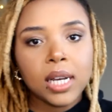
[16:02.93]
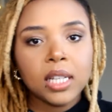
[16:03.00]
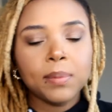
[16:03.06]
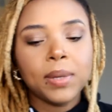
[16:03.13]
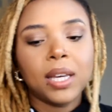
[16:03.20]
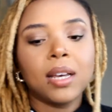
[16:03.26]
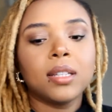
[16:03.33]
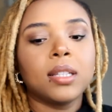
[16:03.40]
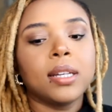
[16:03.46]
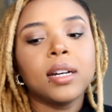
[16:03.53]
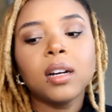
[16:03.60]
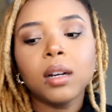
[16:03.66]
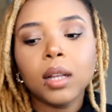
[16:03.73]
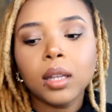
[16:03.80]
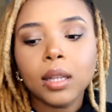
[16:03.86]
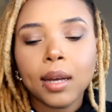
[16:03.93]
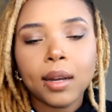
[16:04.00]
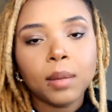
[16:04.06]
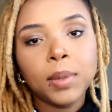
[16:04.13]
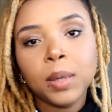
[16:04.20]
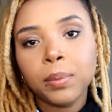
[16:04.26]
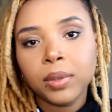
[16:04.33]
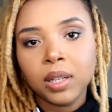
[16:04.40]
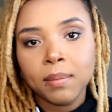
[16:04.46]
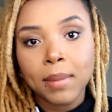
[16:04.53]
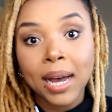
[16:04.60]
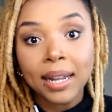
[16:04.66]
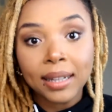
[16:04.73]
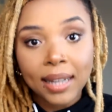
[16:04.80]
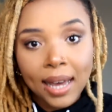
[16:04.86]
is because there are a lot of people in
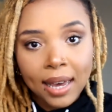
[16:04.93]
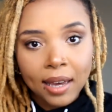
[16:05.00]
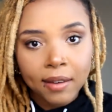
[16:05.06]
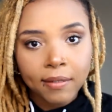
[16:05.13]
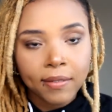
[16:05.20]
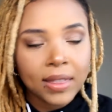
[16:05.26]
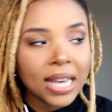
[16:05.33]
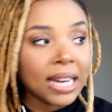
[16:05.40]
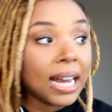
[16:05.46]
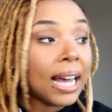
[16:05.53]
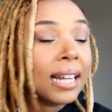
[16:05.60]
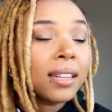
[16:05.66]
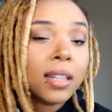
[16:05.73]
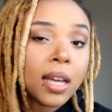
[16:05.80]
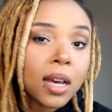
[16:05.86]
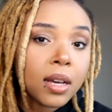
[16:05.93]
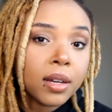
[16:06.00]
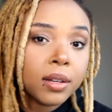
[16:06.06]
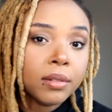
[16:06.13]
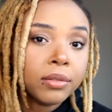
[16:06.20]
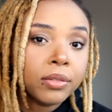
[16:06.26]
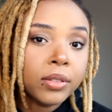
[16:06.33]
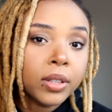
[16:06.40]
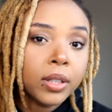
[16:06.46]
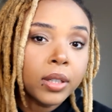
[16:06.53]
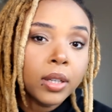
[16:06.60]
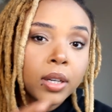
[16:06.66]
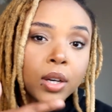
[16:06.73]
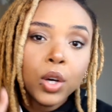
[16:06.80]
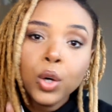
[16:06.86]
my life that I love
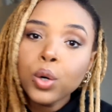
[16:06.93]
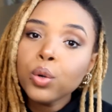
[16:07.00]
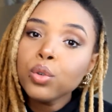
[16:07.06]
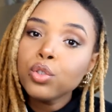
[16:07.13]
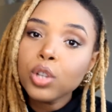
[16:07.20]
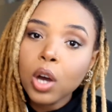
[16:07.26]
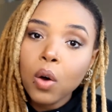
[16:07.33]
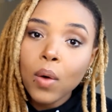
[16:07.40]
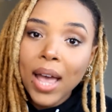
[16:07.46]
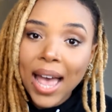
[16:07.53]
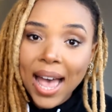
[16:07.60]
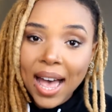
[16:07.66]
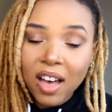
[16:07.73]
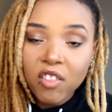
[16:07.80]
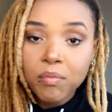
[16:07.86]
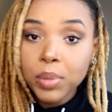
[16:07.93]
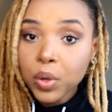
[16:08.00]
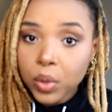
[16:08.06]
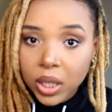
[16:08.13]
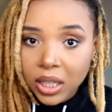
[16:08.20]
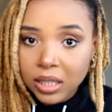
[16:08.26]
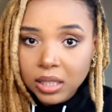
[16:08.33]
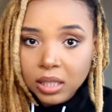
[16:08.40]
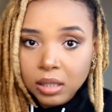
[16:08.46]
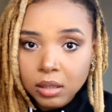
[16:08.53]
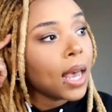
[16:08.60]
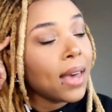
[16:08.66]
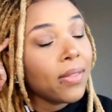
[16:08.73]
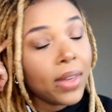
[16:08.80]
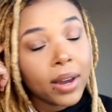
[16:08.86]
who don't have booties.
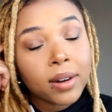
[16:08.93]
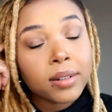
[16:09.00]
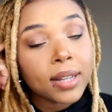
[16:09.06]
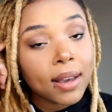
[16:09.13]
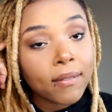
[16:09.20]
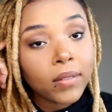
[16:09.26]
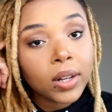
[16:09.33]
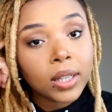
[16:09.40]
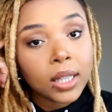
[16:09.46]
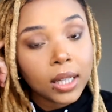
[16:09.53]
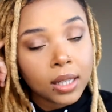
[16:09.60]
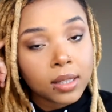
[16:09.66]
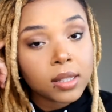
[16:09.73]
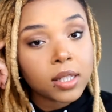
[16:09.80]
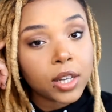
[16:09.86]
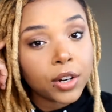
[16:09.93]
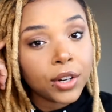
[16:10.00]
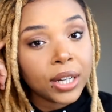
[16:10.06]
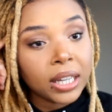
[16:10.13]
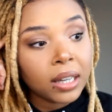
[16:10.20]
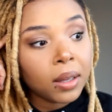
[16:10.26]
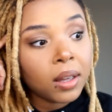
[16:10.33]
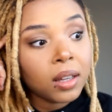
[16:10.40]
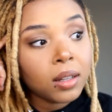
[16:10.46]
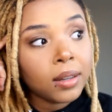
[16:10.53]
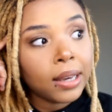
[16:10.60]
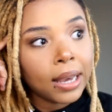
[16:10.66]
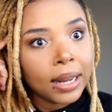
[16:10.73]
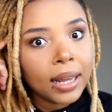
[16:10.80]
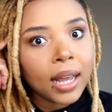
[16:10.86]
And they are definitely considering
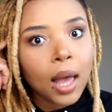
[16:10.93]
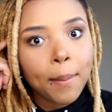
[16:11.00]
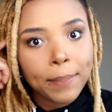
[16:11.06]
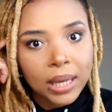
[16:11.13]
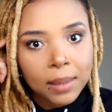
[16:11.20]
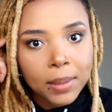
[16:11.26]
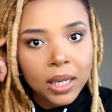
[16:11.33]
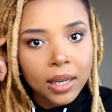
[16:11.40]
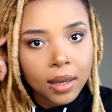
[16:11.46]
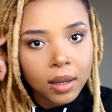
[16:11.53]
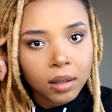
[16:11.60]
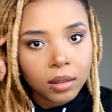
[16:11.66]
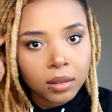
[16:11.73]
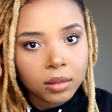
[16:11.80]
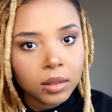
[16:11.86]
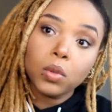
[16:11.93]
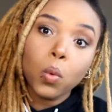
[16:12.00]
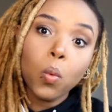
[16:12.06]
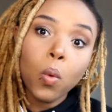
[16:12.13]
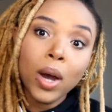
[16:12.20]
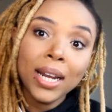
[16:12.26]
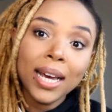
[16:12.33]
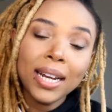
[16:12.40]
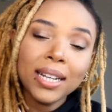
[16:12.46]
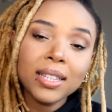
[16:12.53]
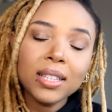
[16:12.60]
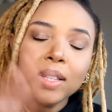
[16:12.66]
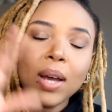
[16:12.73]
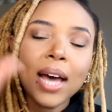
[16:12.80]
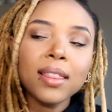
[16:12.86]
getting a
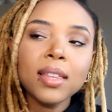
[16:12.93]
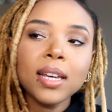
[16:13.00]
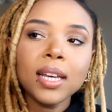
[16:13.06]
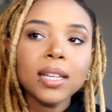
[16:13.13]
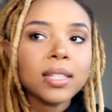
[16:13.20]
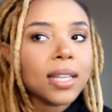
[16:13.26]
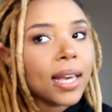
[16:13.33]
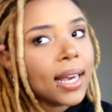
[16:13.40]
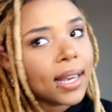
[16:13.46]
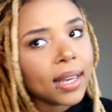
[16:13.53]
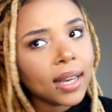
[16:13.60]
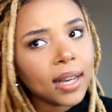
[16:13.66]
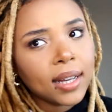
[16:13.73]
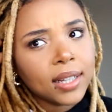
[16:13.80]
BBL. I think it's like,